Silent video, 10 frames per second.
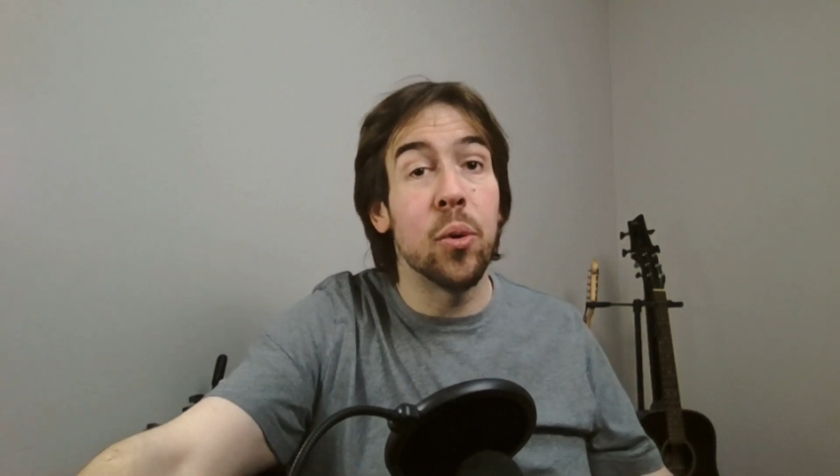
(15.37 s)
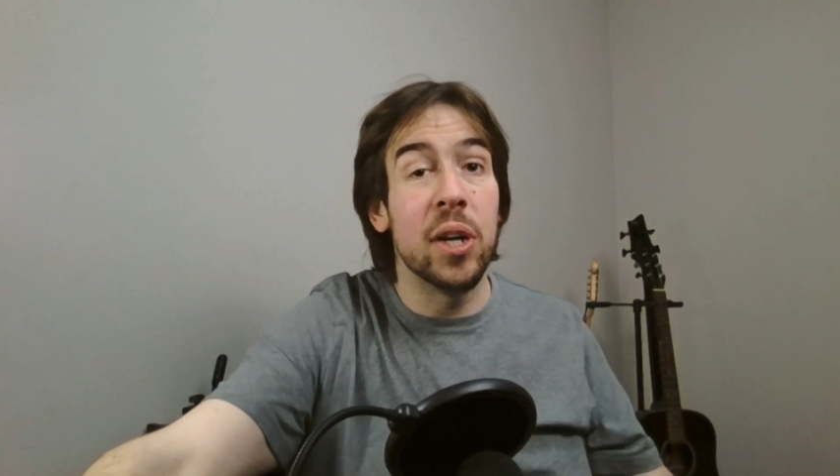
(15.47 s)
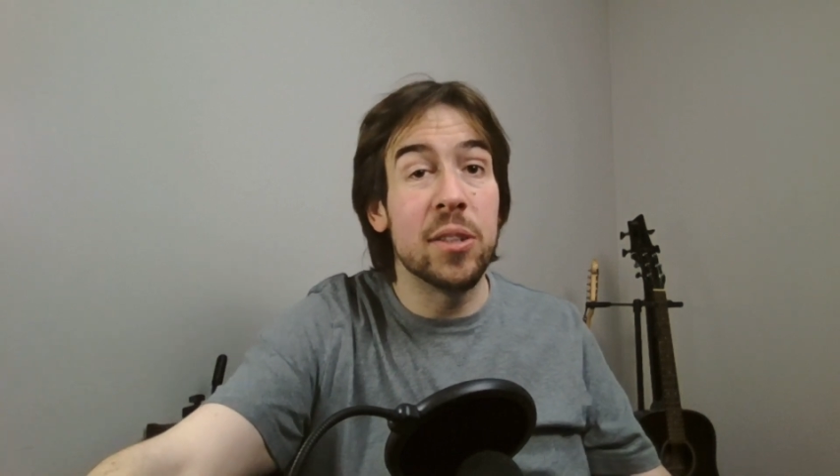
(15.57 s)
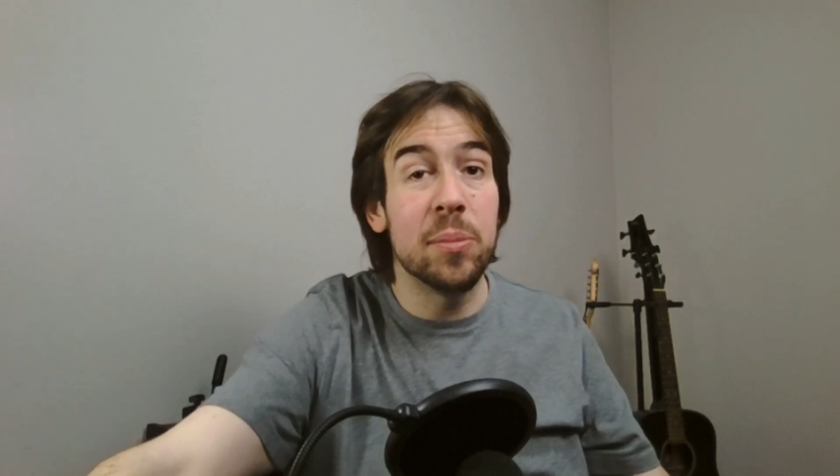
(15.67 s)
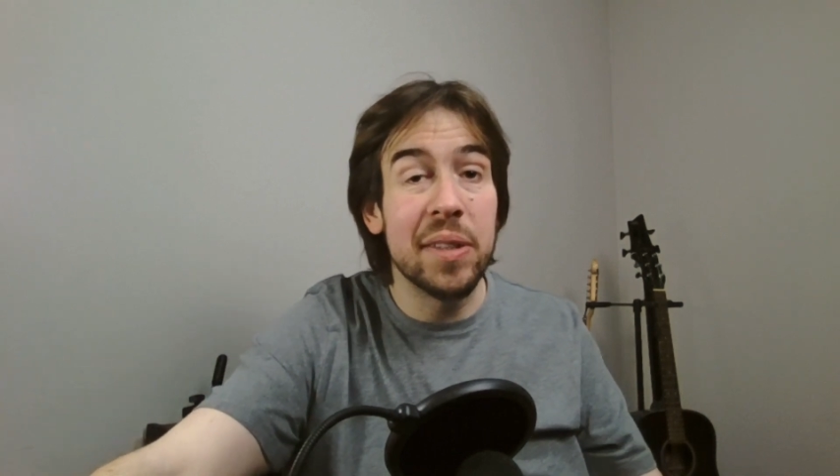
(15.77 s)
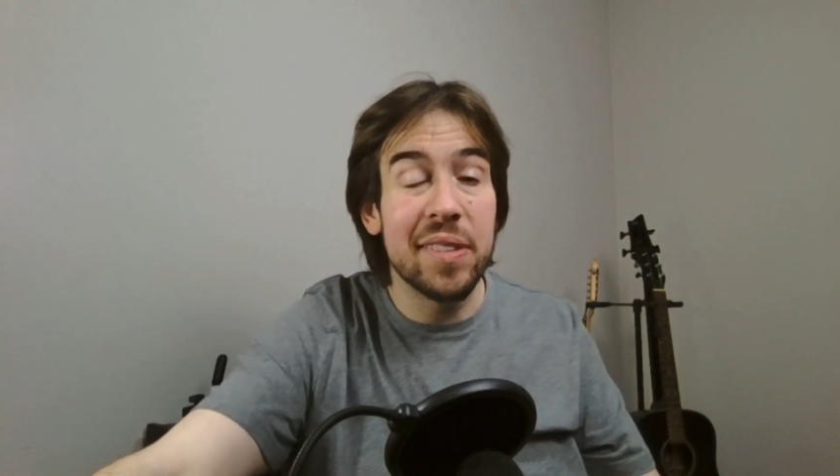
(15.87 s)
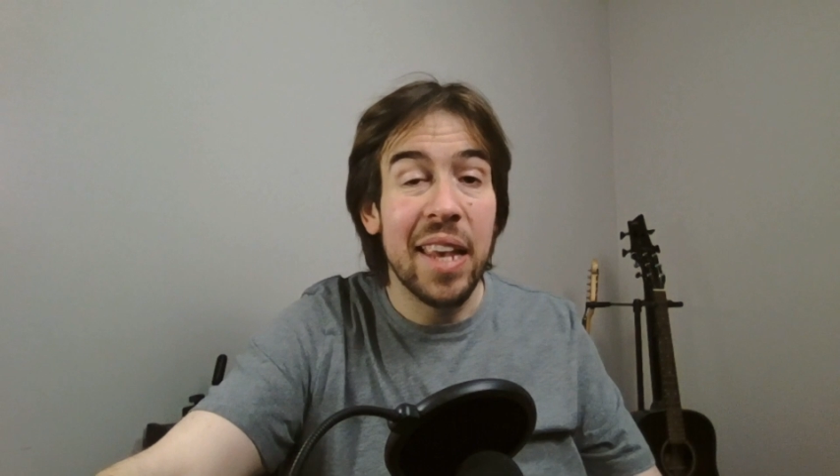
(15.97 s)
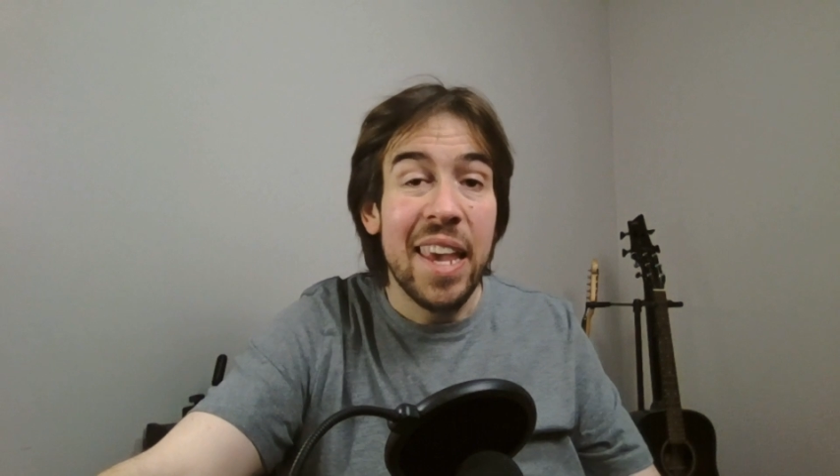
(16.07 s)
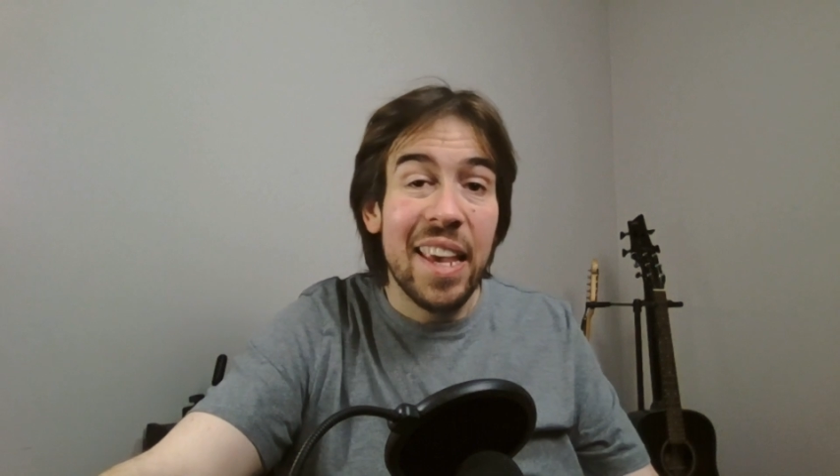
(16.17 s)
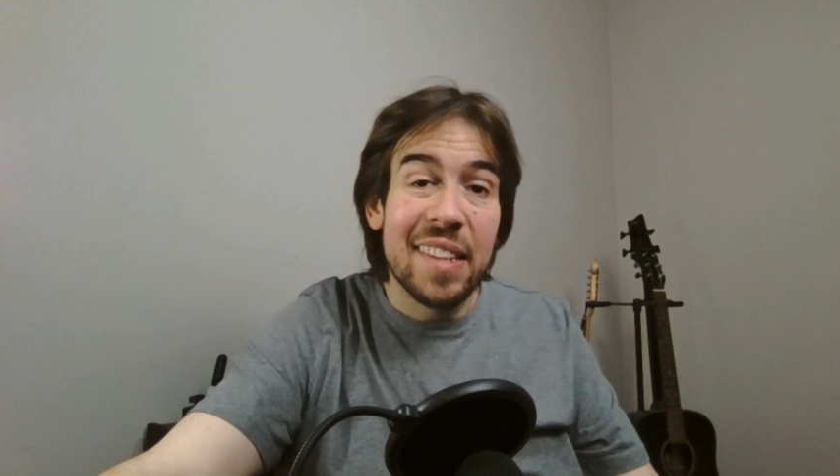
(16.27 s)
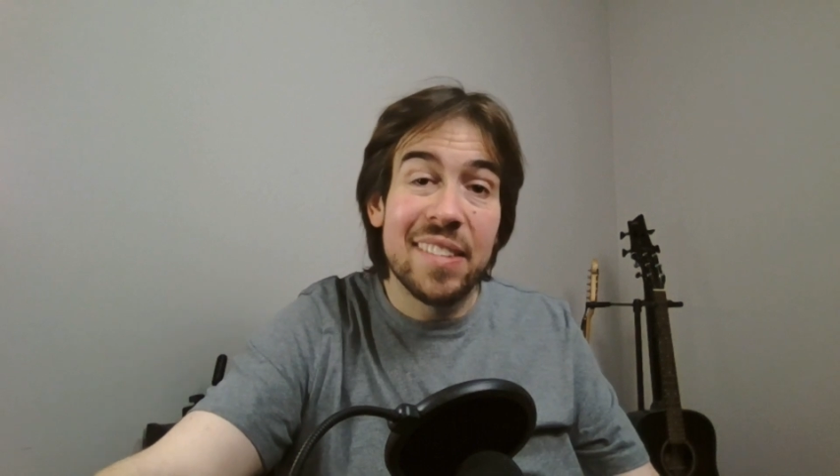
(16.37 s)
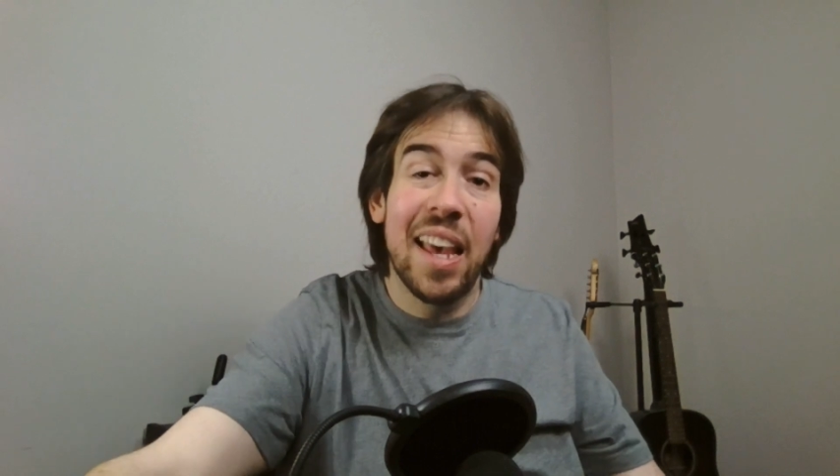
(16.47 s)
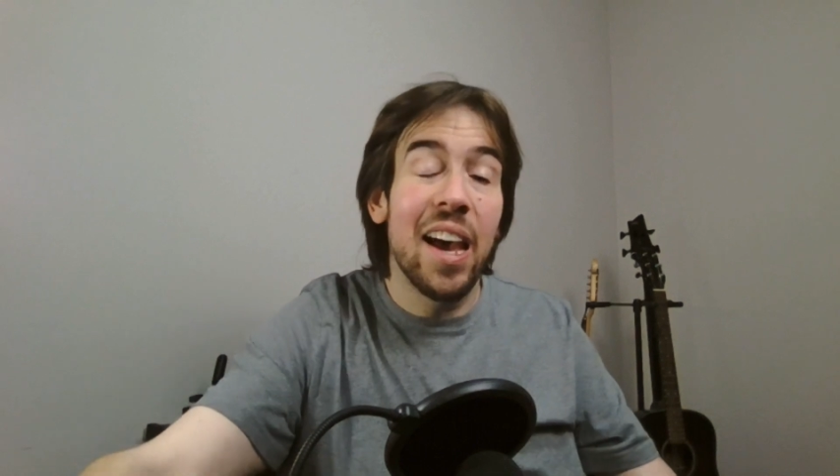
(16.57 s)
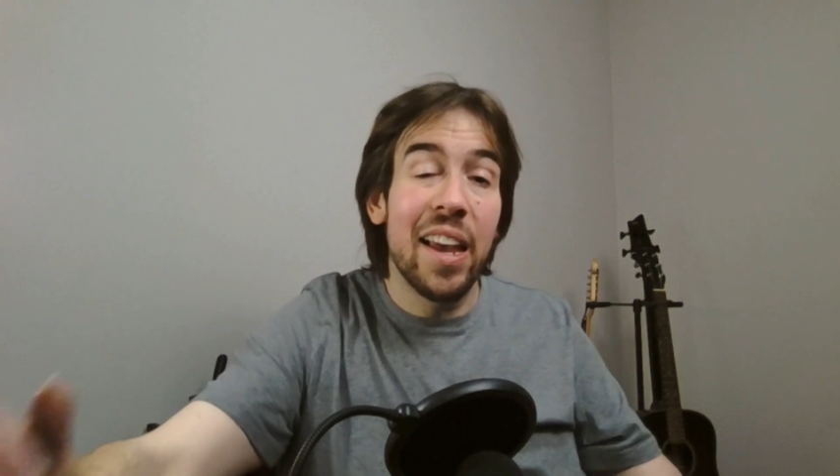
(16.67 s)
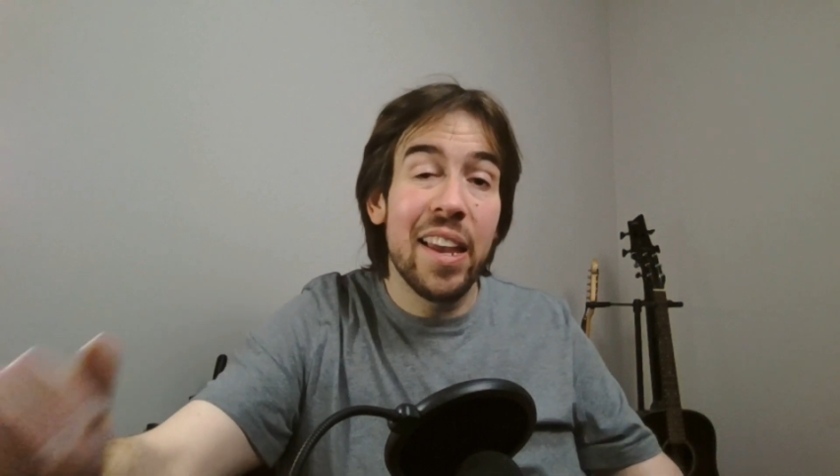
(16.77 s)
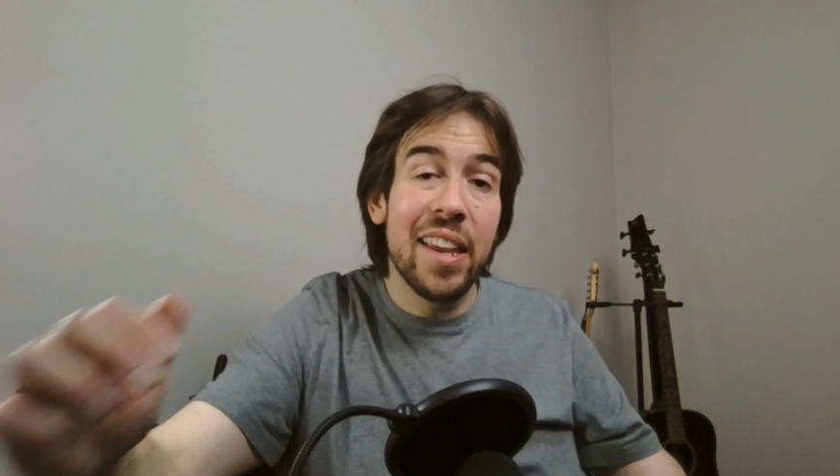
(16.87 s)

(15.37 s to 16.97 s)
Christmas is that